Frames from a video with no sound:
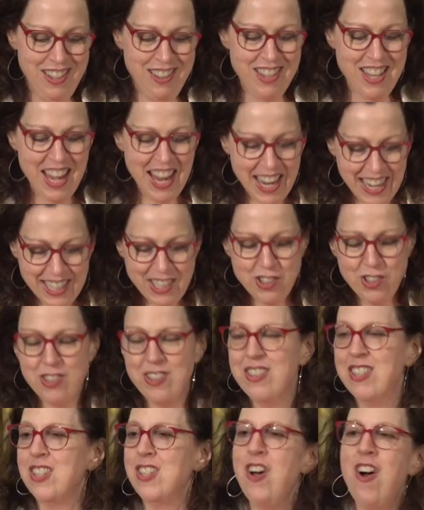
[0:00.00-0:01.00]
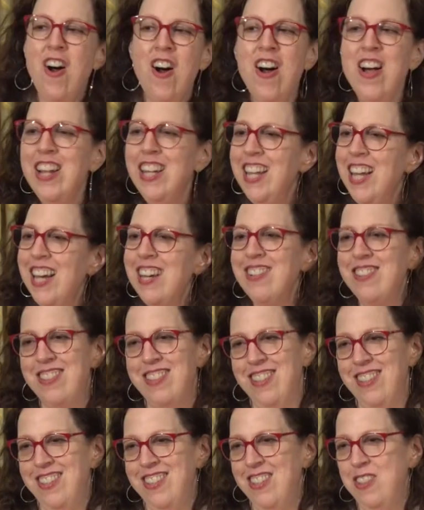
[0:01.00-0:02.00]
The angels call
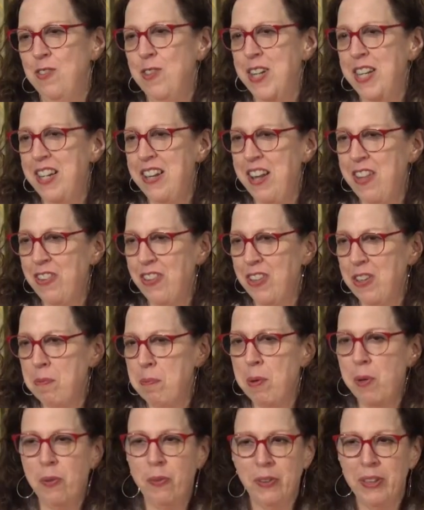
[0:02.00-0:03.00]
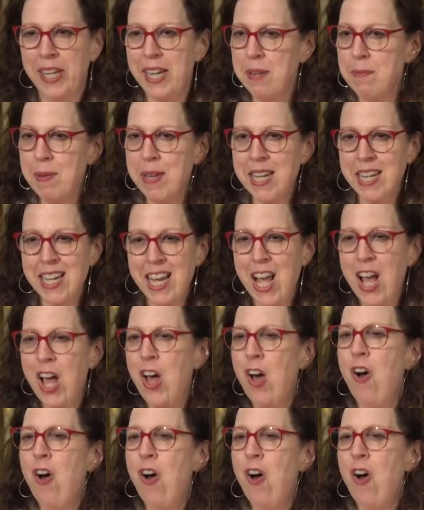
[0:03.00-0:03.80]
out to one another, proclaiming